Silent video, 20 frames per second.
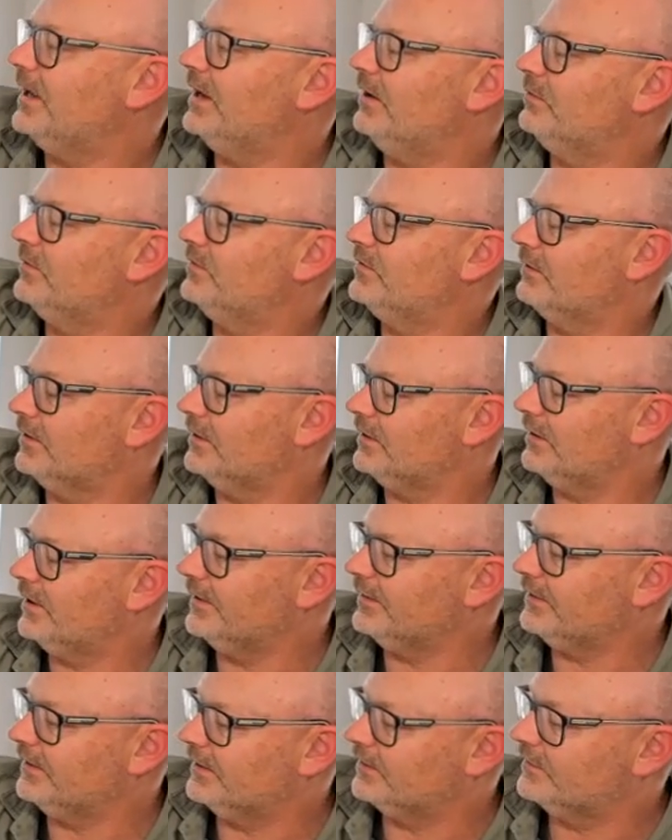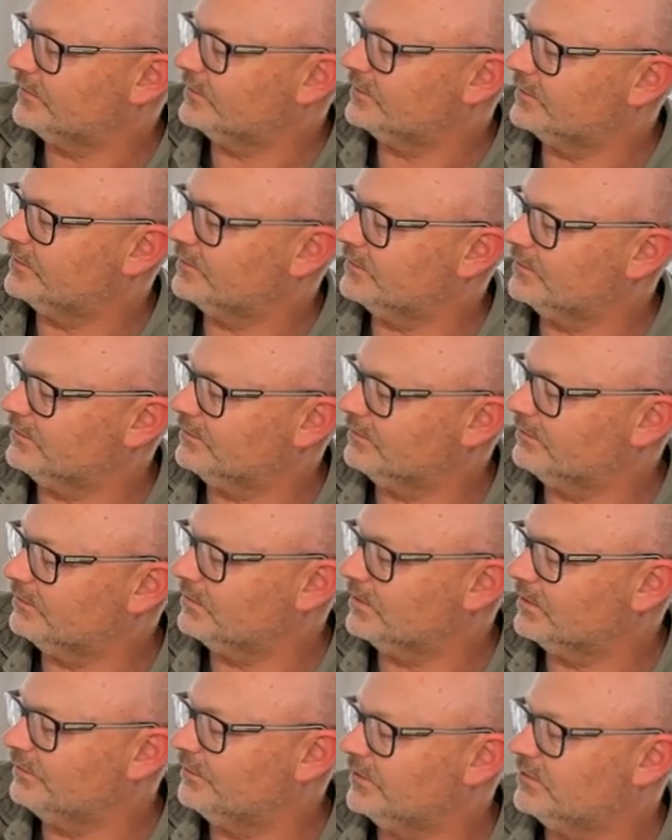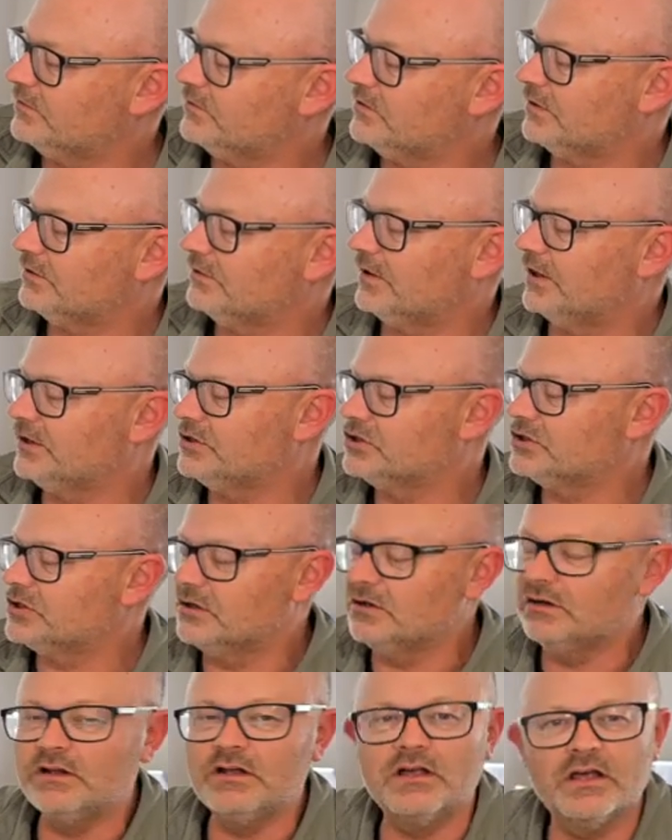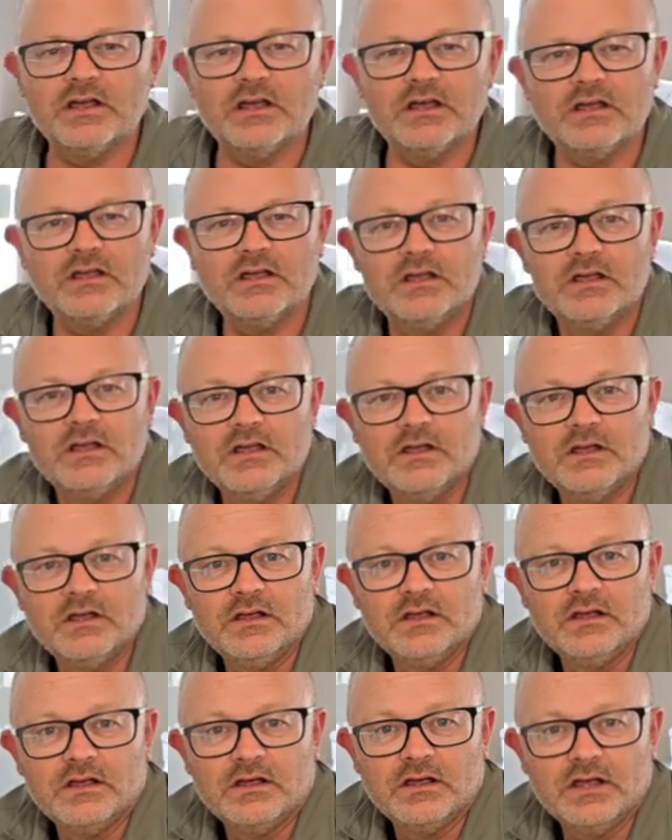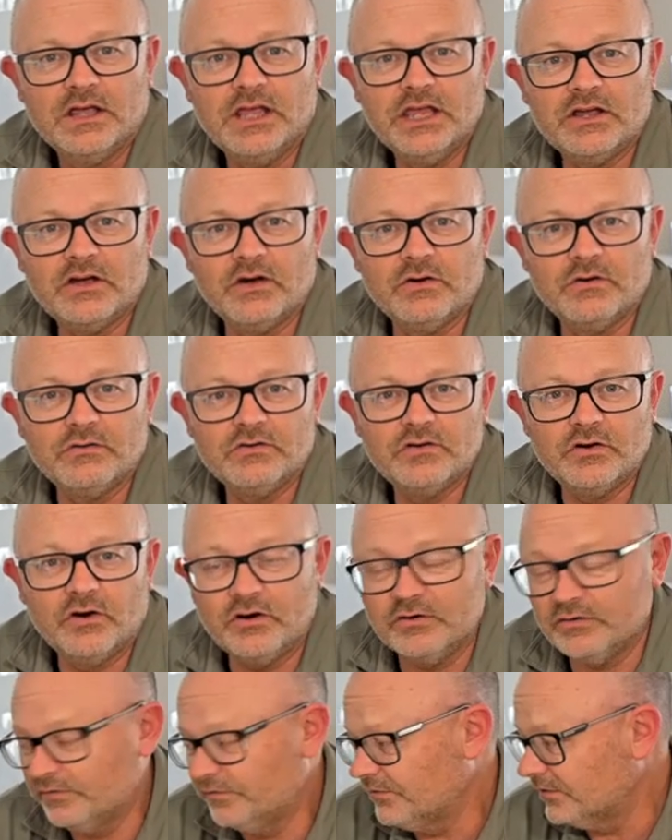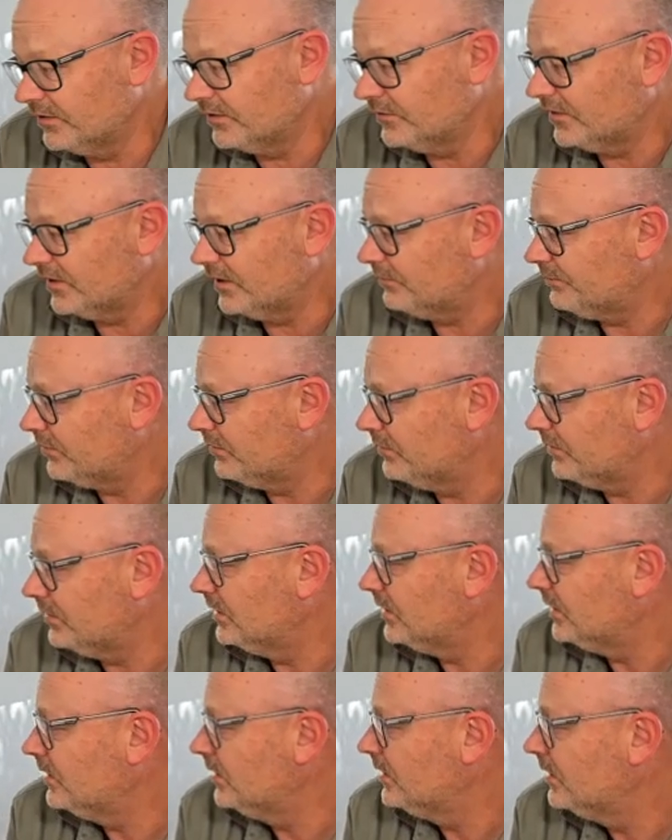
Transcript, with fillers: paired with something like this the fifth generation uh, Echo Dot, for example,